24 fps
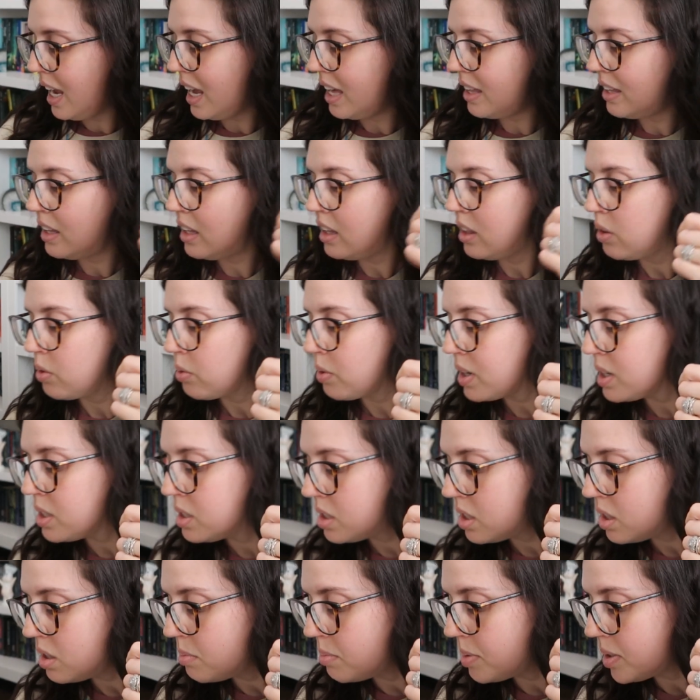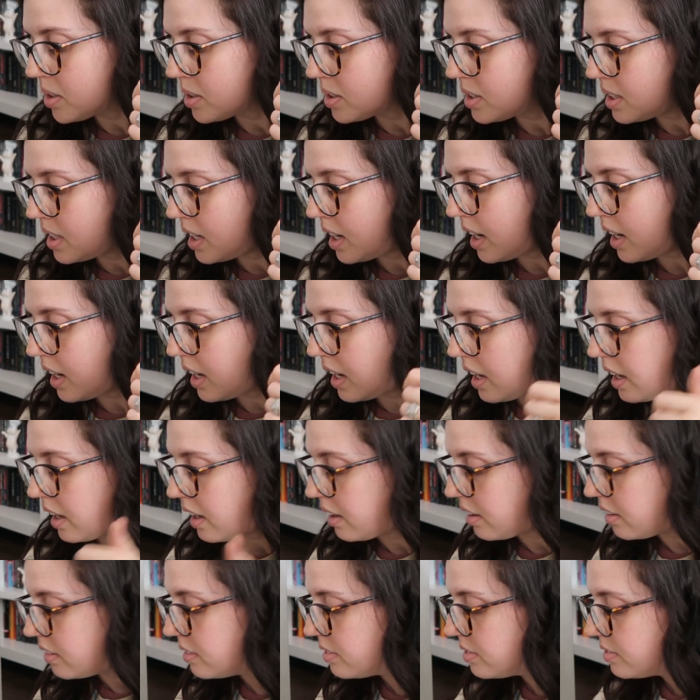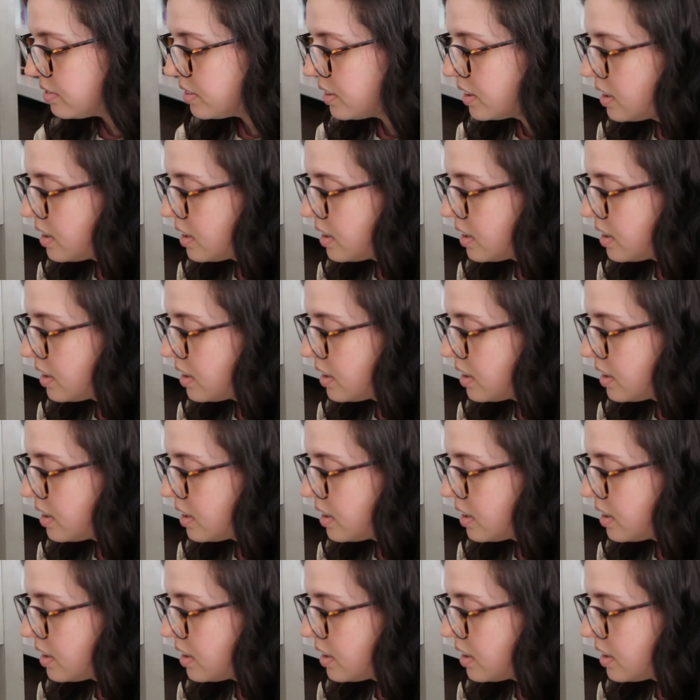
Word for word: And then the rest of the books that I have